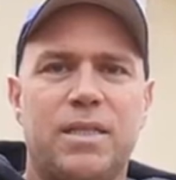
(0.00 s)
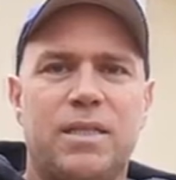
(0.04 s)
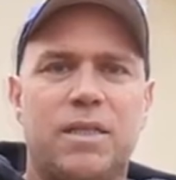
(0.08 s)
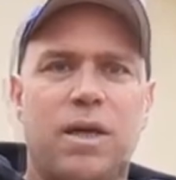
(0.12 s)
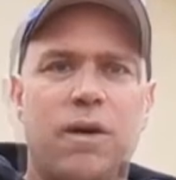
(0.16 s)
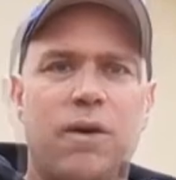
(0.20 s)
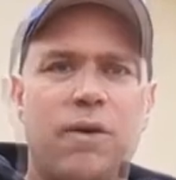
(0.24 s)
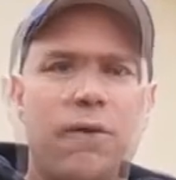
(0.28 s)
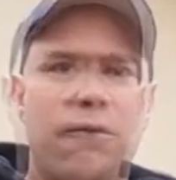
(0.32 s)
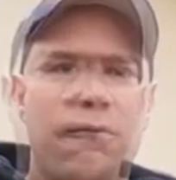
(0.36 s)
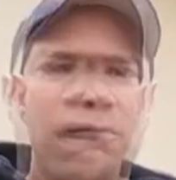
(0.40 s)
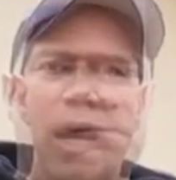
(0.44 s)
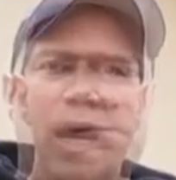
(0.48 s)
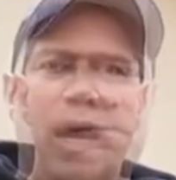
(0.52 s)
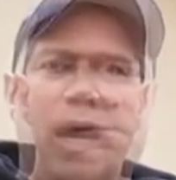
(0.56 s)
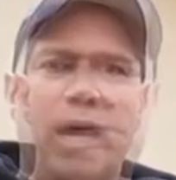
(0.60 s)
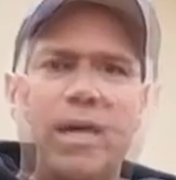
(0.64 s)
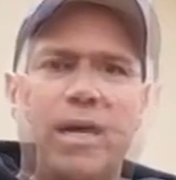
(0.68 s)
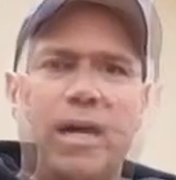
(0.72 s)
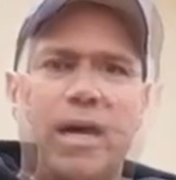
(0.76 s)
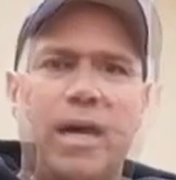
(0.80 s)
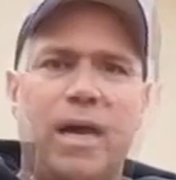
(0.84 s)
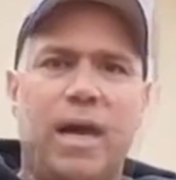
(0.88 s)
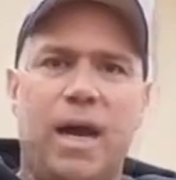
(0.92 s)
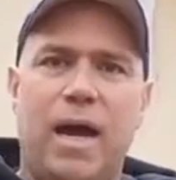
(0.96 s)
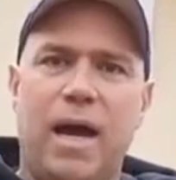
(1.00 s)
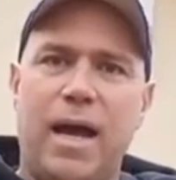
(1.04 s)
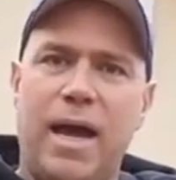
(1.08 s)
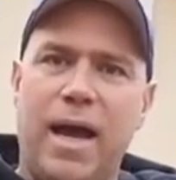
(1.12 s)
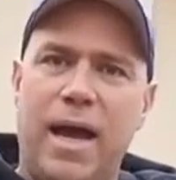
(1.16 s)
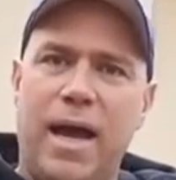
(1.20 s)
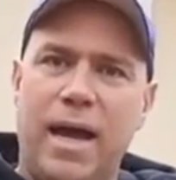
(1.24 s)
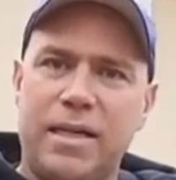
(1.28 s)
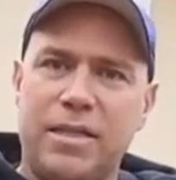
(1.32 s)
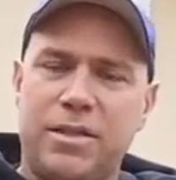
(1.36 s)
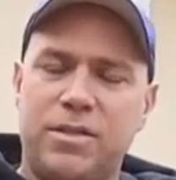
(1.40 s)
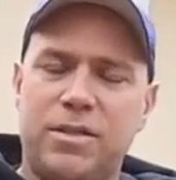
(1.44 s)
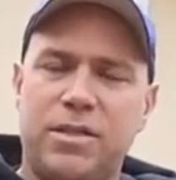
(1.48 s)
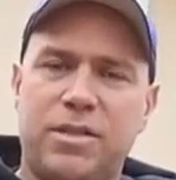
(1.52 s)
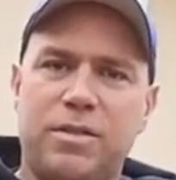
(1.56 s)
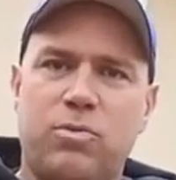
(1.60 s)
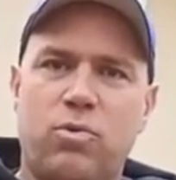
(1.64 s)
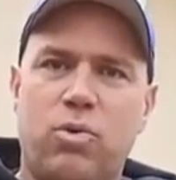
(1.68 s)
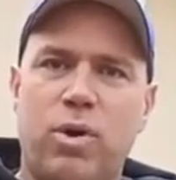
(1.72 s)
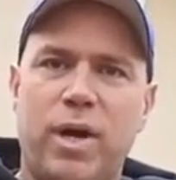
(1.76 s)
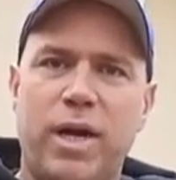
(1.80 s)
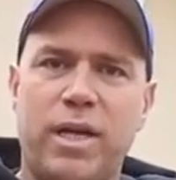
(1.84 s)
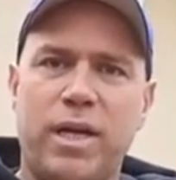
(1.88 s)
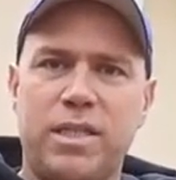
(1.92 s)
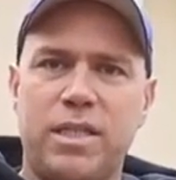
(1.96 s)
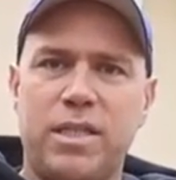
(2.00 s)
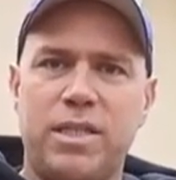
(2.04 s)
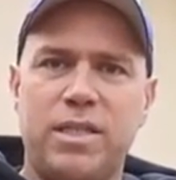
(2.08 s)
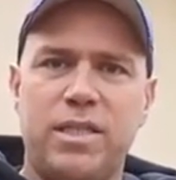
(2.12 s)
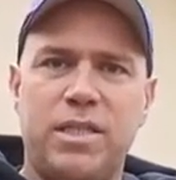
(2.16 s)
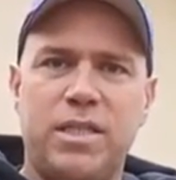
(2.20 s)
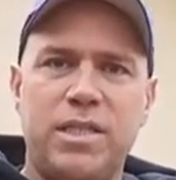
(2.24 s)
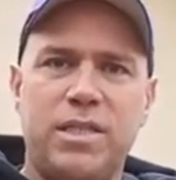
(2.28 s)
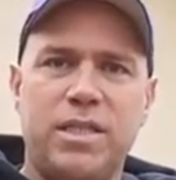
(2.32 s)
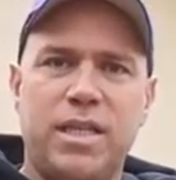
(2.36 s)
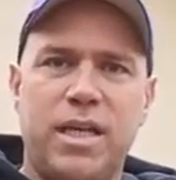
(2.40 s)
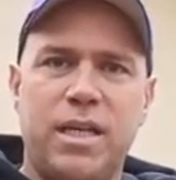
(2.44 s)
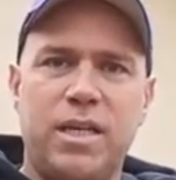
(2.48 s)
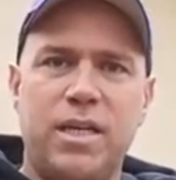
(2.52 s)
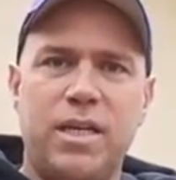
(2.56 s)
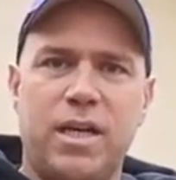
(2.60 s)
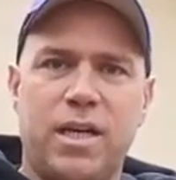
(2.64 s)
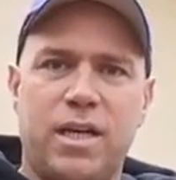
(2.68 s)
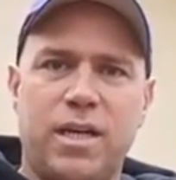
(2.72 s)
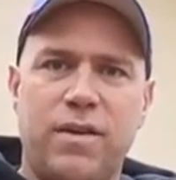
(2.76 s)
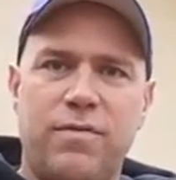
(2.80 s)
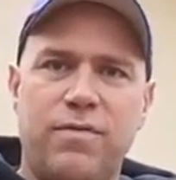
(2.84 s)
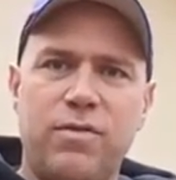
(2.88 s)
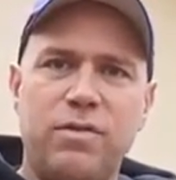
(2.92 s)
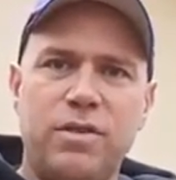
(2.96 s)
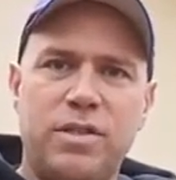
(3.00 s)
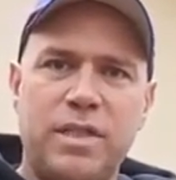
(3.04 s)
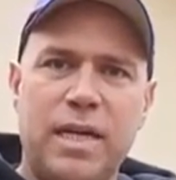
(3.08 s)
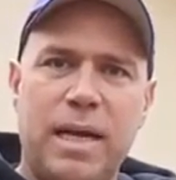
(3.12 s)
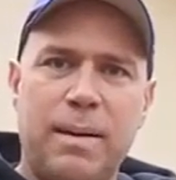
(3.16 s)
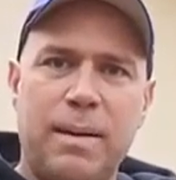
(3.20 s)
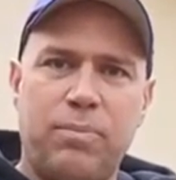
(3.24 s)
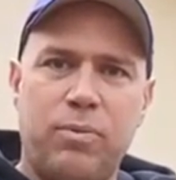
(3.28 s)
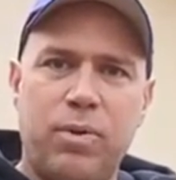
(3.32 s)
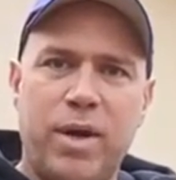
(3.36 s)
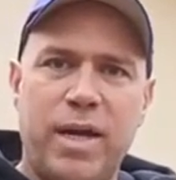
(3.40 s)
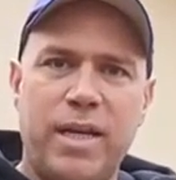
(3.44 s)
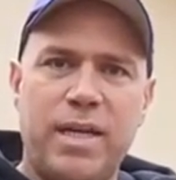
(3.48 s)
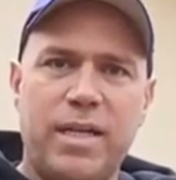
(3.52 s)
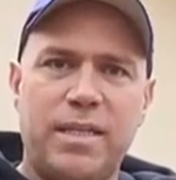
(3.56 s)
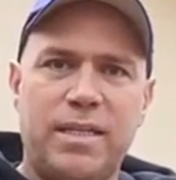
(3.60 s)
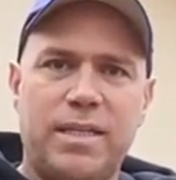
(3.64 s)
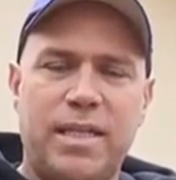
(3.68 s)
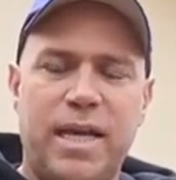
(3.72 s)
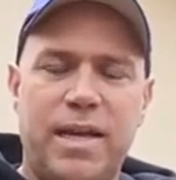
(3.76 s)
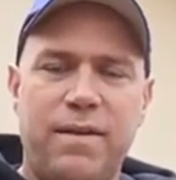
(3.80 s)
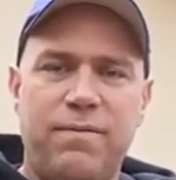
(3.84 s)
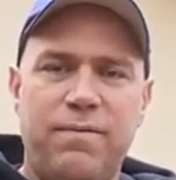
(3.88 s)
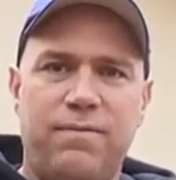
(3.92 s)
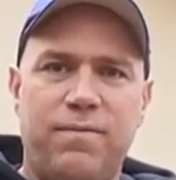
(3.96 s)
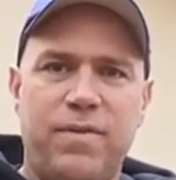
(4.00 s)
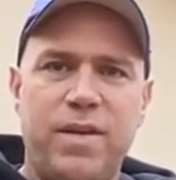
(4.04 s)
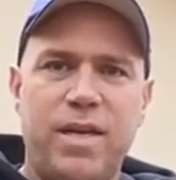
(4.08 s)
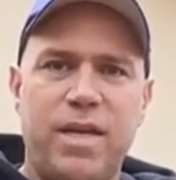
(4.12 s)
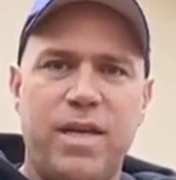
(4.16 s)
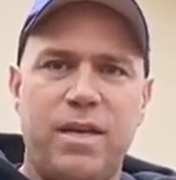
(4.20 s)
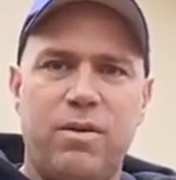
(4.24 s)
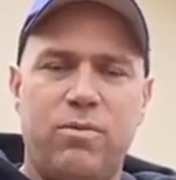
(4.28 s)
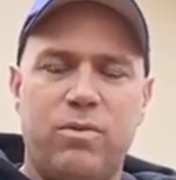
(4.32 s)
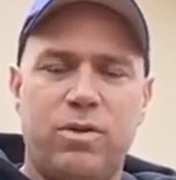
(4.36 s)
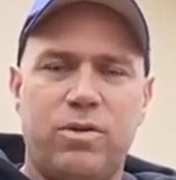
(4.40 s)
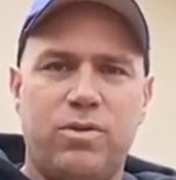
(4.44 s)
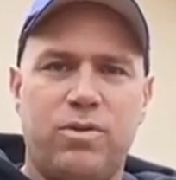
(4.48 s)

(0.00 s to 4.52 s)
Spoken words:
So I asked her some questions. She said, look, if you separate it 10 feet,